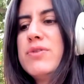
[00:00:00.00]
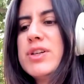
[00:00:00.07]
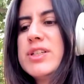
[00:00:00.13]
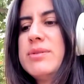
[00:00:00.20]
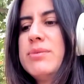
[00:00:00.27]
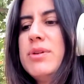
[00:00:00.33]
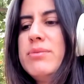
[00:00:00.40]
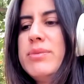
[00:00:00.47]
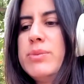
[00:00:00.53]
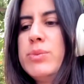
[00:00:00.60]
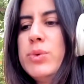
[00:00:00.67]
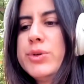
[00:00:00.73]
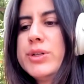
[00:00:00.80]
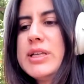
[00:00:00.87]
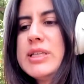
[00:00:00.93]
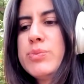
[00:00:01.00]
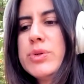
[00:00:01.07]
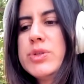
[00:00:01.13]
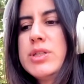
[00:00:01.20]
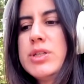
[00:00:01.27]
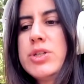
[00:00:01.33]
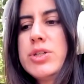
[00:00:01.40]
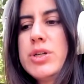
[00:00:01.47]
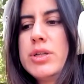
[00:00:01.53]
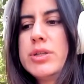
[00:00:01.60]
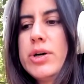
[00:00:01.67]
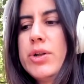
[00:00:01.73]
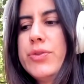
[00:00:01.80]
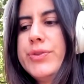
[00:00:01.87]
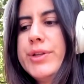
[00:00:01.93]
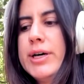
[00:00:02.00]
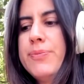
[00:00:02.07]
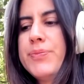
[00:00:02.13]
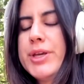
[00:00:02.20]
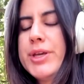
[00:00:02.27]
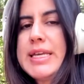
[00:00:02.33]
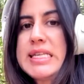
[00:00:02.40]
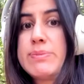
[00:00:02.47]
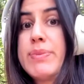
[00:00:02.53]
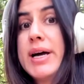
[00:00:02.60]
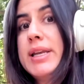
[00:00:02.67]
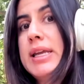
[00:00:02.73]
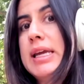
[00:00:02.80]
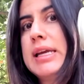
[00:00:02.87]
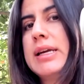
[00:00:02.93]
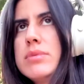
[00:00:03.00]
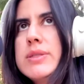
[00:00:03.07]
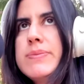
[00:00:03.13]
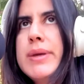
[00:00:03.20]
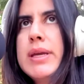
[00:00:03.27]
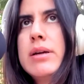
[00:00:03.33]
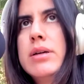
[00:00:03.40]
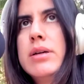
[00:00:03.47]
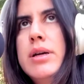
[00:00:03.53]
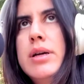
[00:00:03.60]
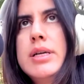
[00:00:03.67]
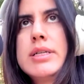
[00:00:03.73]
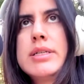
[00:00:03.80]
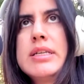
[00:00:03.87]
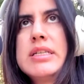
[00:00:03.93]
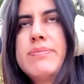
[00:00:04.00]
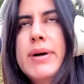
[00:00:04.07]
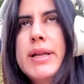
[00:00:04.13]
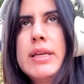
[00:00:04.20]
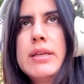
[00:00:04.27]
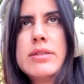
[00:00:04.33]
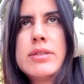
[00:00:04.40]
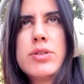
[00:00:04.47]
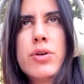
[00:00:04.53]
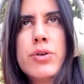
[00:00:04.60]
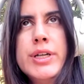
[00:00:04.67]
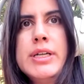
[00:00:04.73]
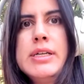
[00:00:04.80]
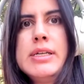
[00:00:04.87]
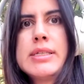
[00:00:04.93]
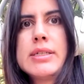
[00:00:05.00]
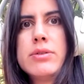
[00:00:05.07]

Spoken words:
For example, my book is positioned on the Hispanic speakers, Hispanic stories,